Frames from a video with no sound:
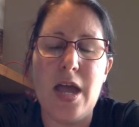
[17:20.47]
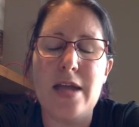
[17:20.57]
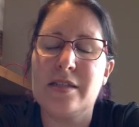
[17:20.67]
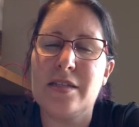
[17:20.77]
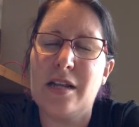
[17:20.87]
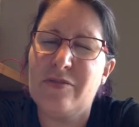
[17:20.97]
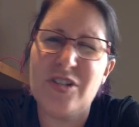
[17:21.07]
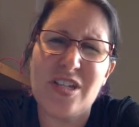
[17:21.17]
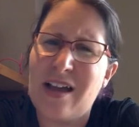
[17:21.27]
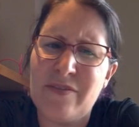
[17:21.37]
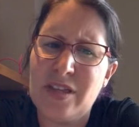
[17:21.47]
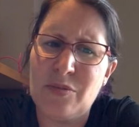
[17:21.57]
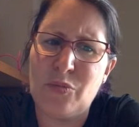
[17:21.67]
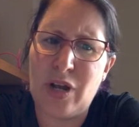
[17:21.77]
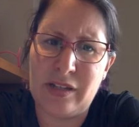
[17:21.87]
instead of just having
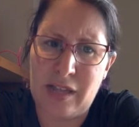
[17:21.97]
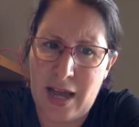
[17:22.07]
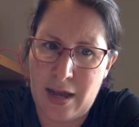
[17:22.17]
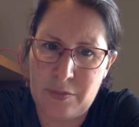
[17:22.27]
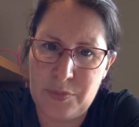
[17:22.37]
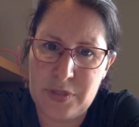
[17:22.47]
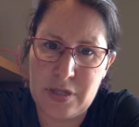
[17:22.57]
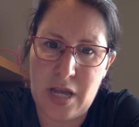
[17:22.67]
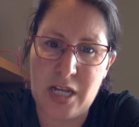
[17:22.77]
them run laps,